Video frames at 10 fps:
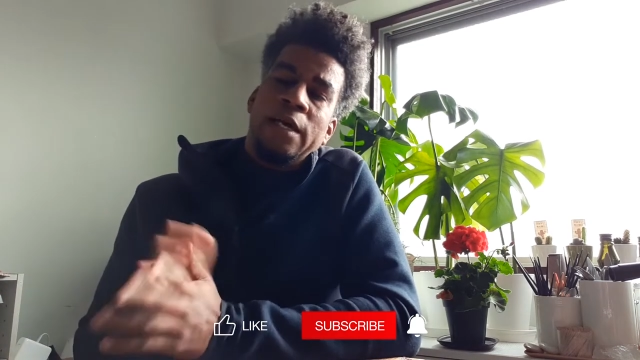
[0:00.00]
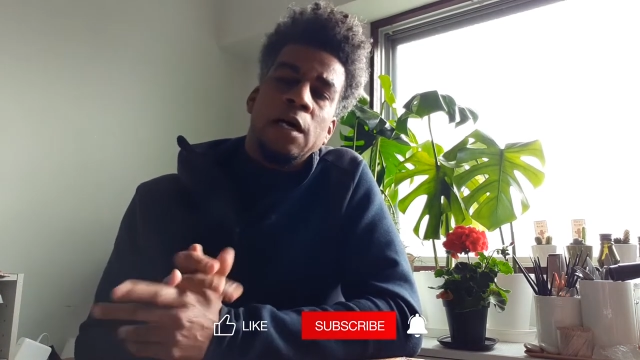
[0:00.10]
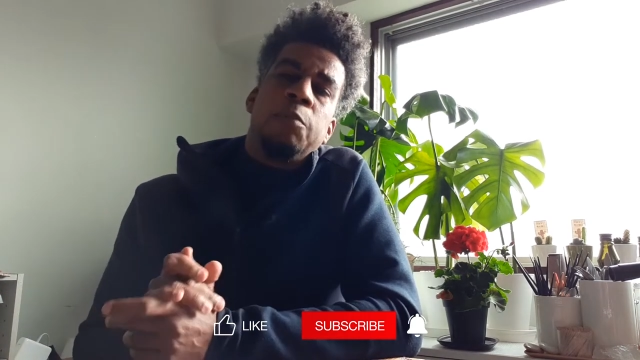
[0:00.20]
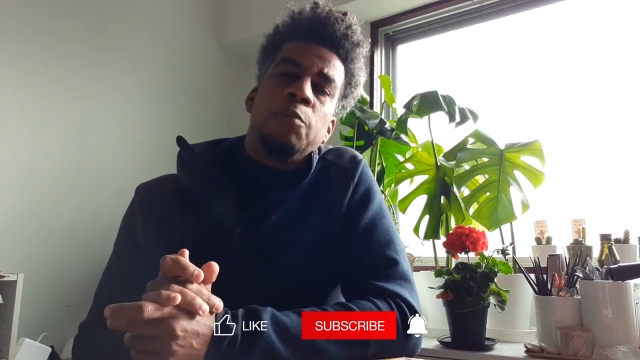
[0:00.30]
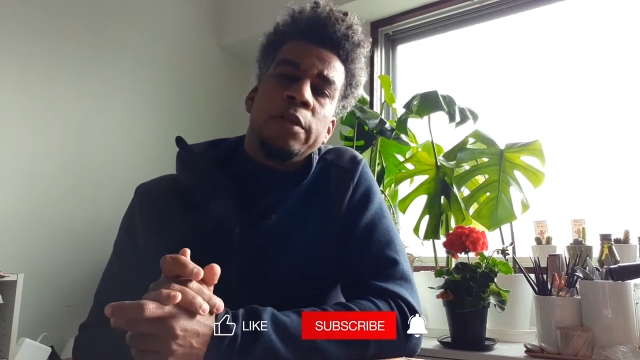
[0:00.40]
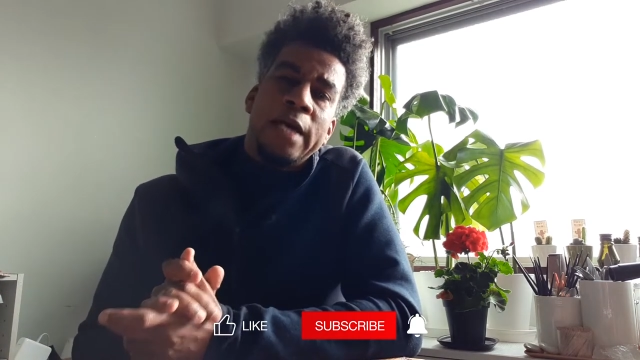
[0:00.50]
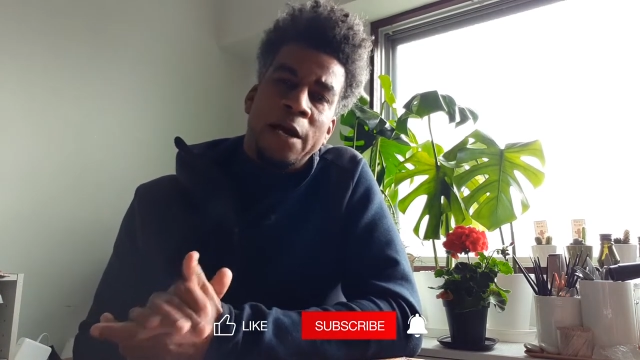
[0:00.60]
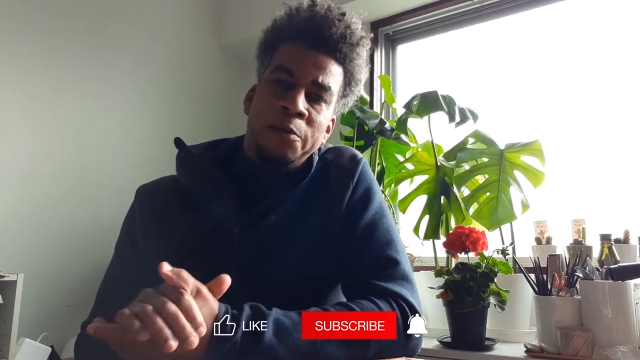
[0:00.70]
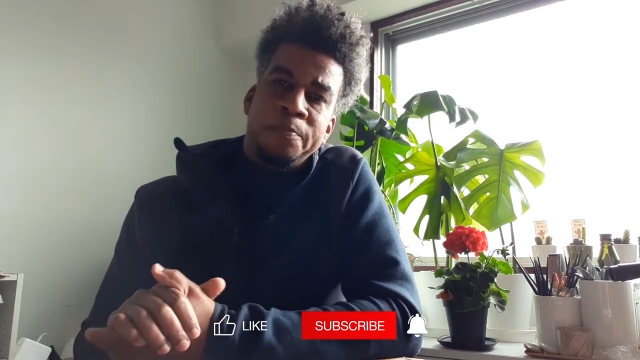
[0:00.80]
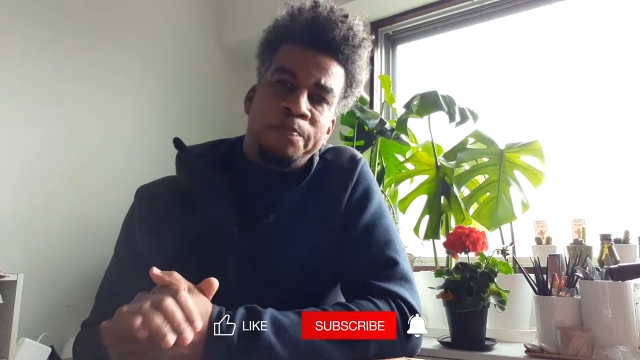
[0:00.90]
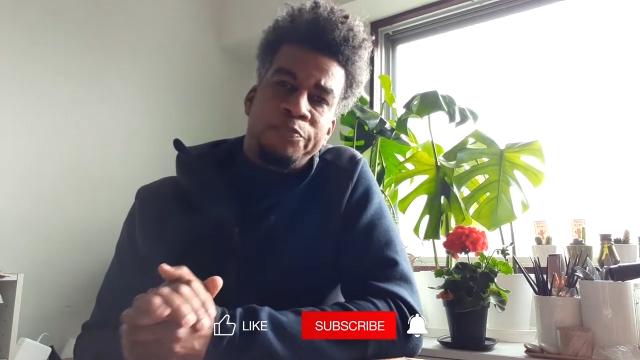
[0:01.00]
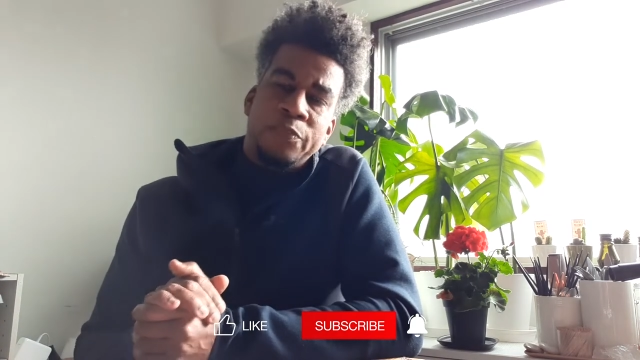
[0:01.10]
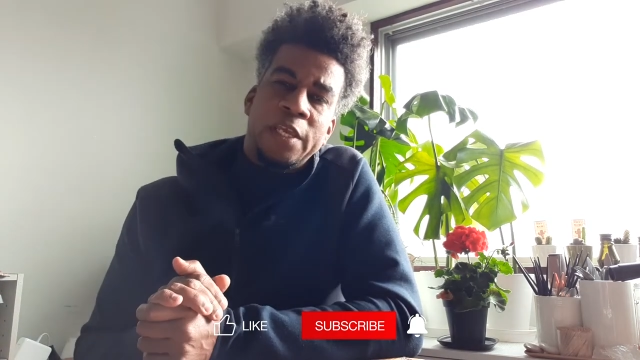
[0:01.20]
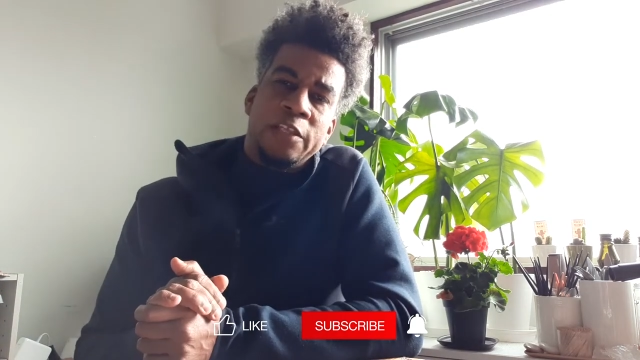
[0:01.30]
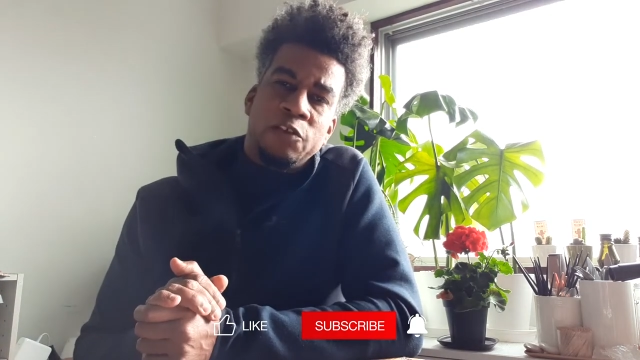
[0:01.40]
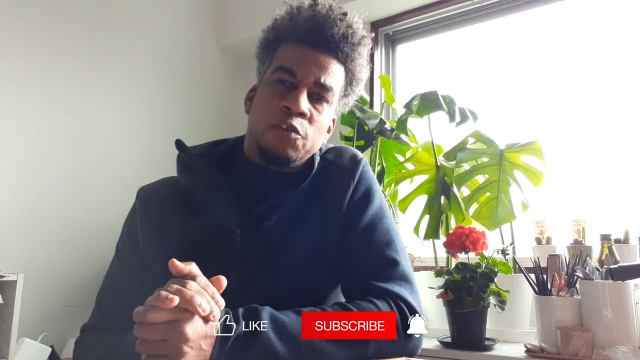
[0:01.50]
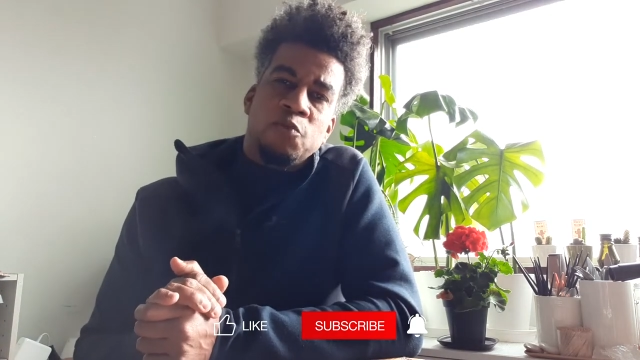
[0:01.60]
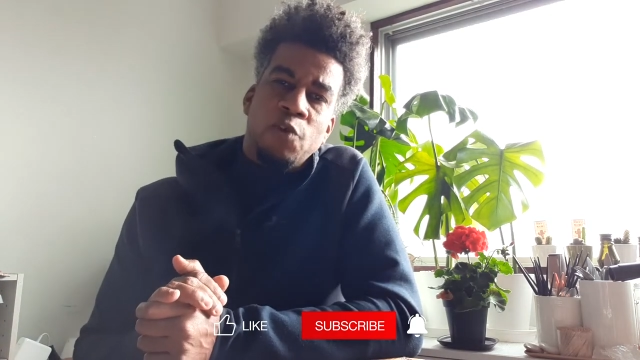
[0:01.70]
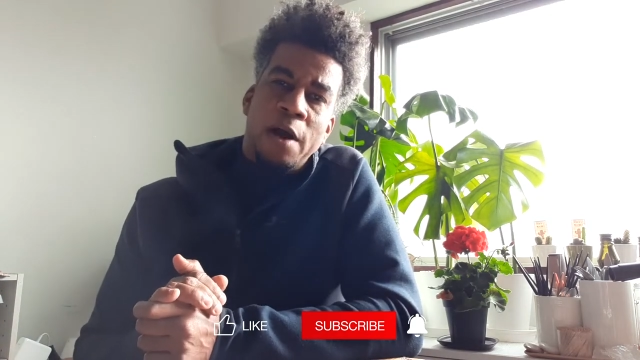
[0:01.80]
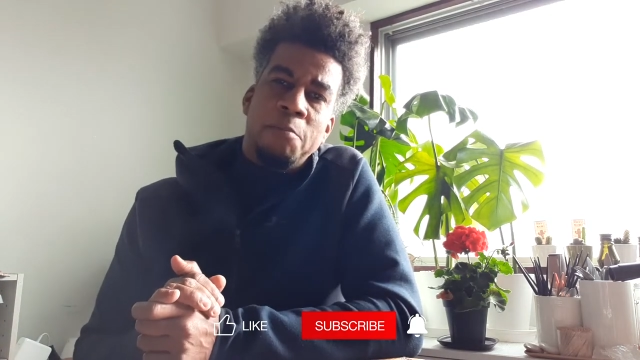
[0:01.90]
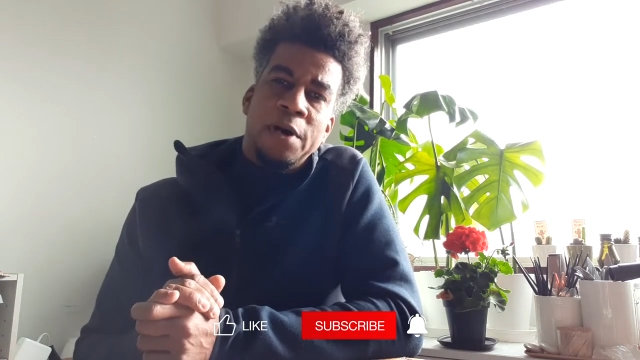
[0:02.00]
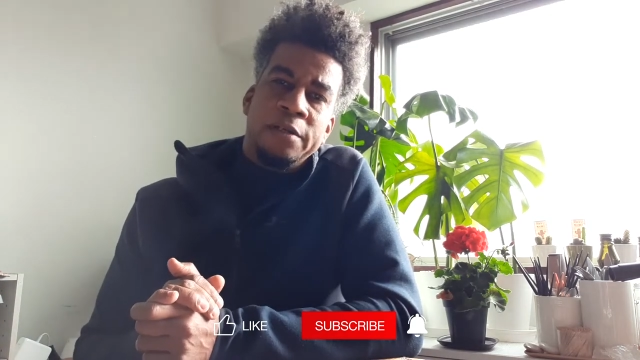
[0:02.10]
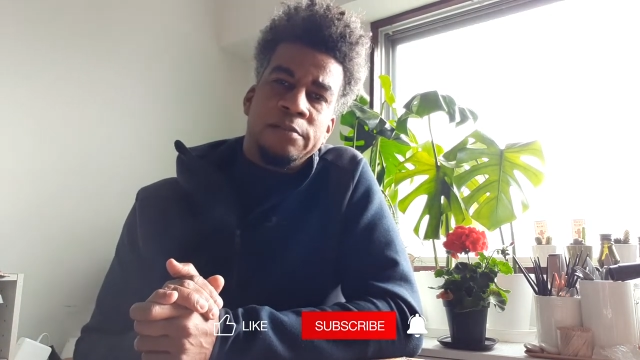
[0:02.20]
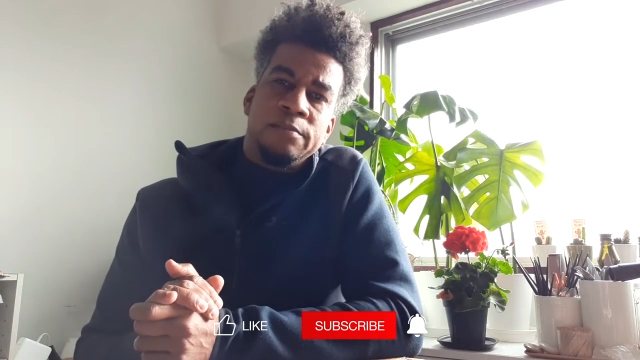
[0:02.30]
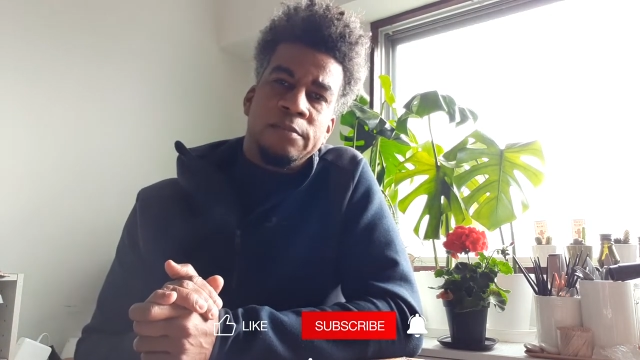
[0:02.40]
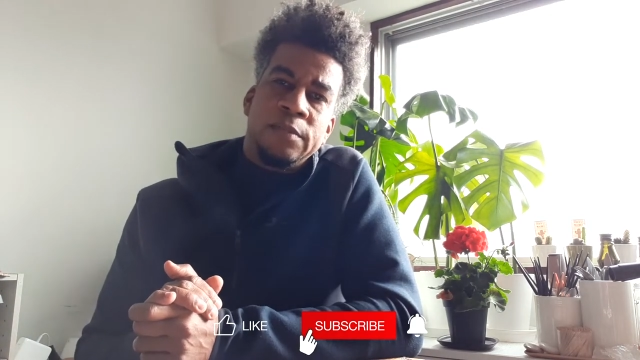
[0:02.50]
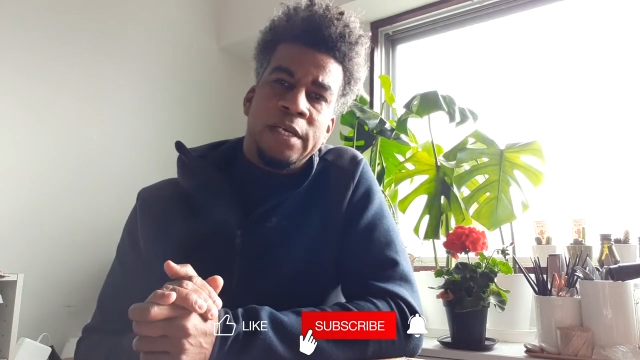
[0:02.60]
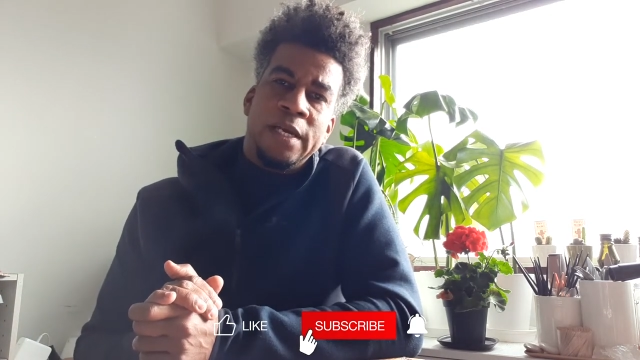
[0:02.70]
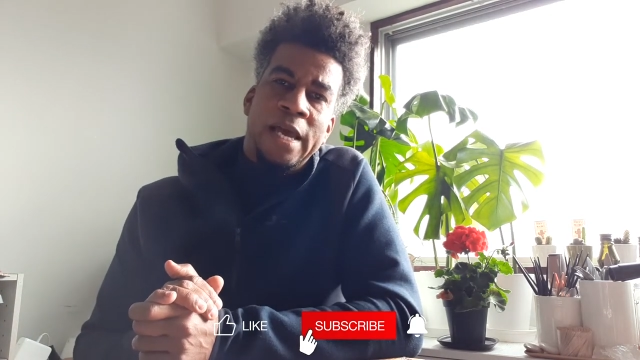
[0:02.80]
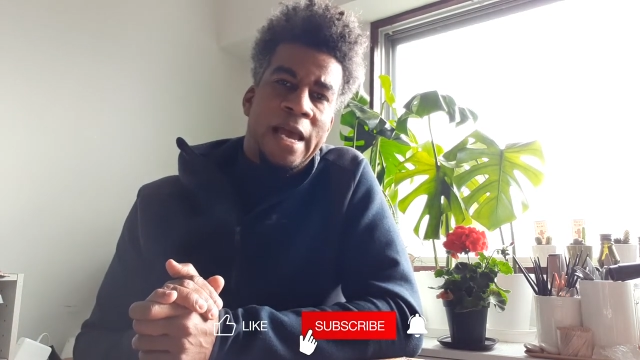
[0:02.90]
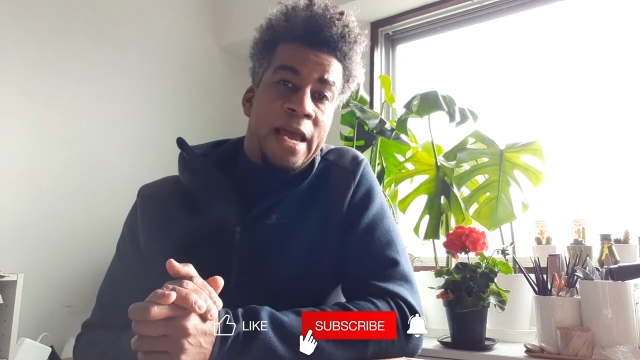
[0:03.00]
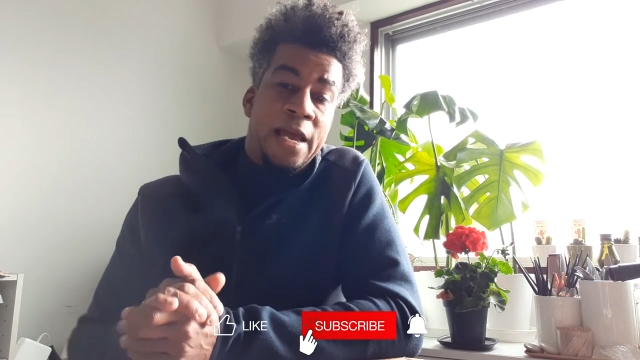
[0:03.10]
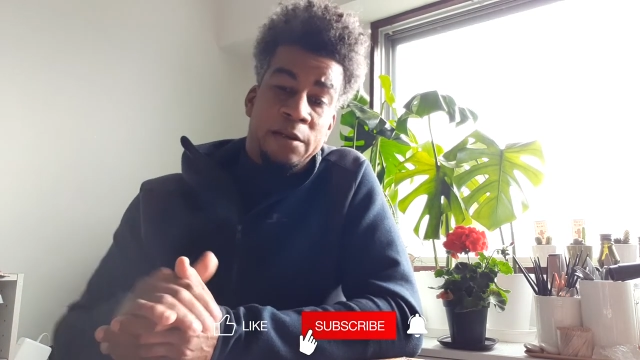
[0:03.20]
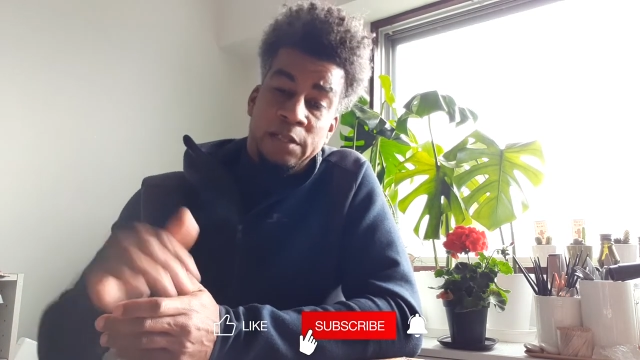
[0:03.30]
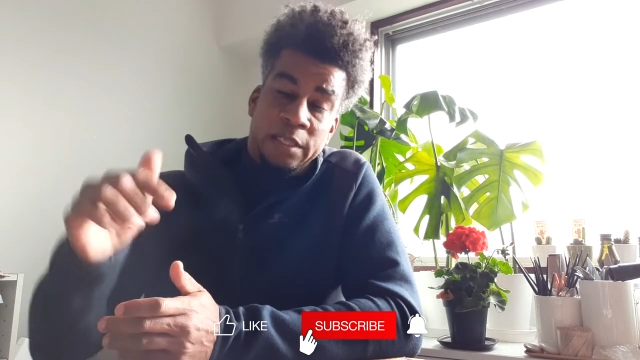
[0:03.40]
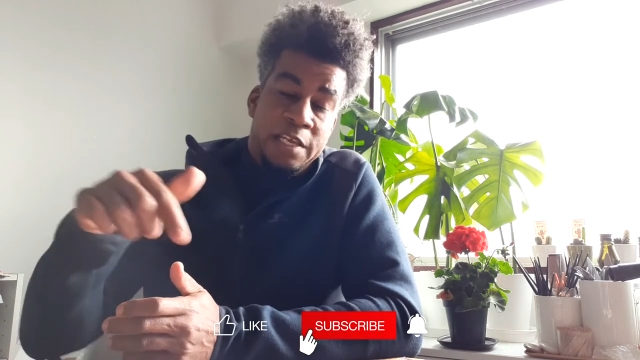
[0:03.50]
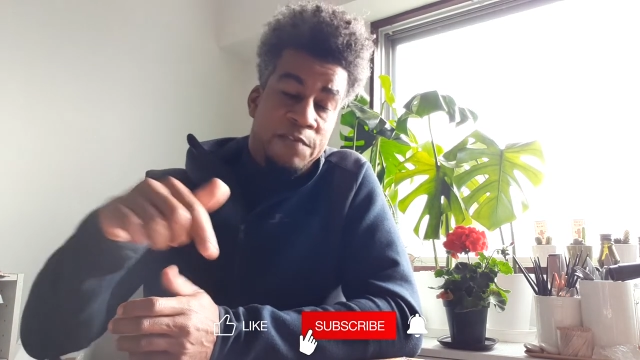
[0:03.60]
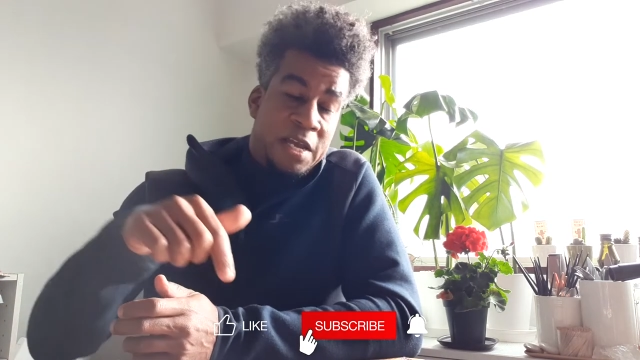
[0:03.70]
help a brother out, hit the subscribe button. And leave a